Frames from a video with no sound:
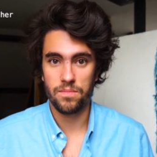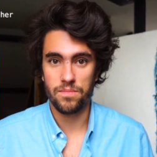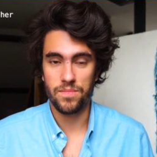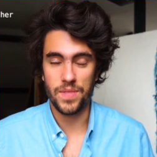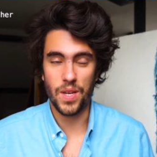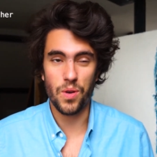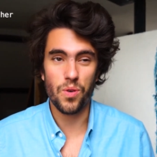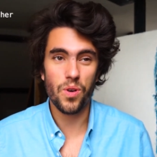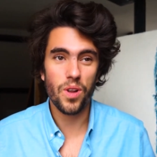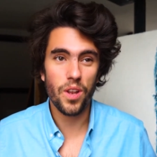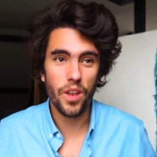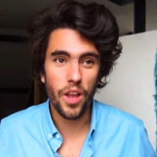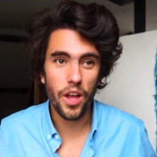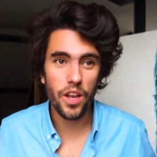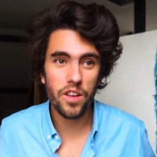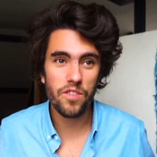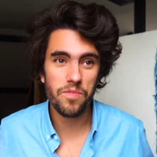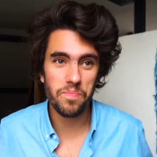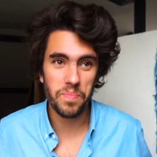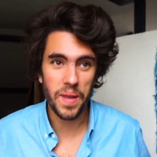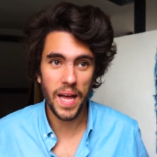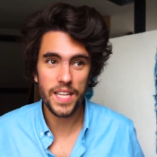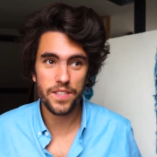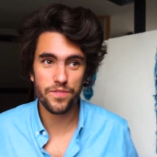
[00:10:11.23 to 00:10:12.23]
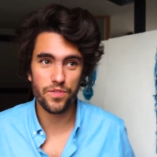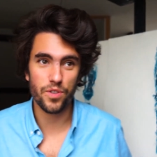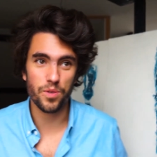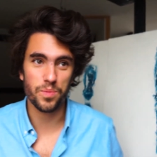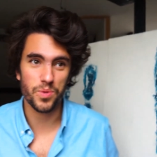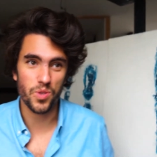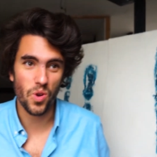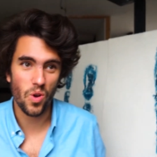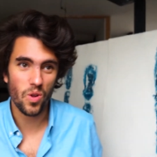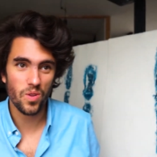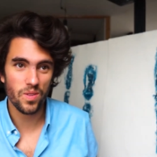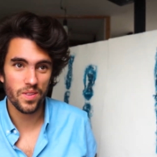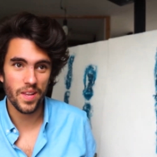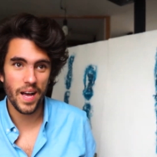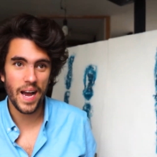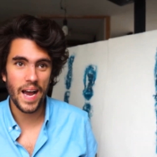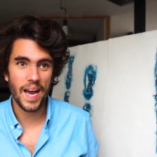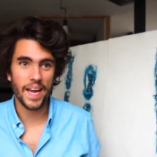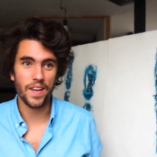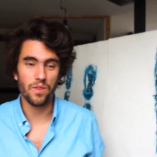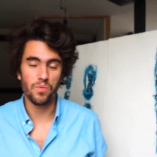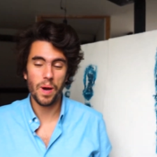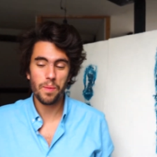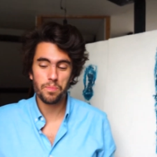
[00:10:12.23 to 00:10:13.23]
There are a lot of platforms,
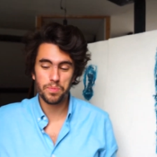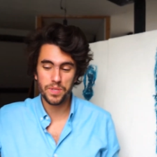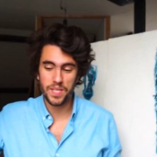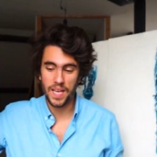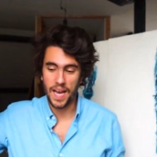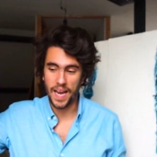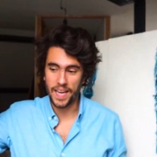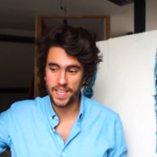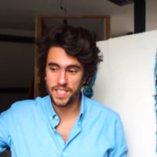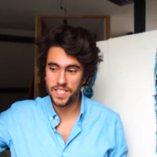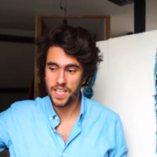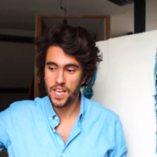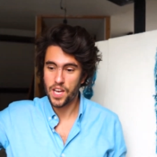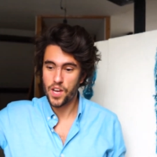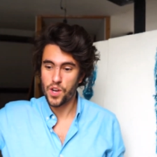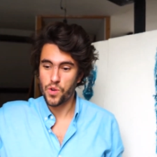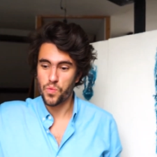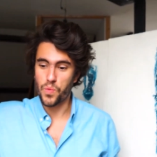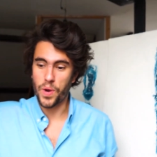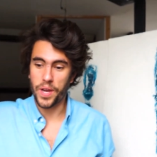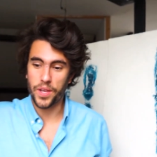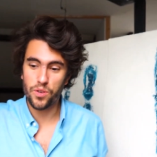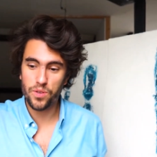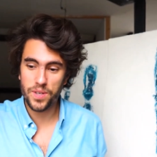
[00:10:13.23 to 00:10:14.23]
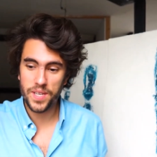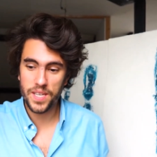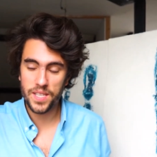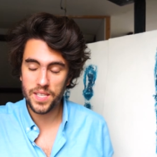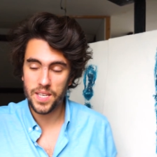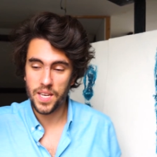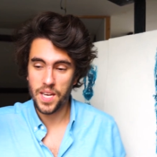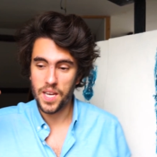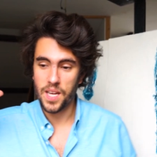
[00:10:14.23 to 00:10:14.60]
online websites, where you can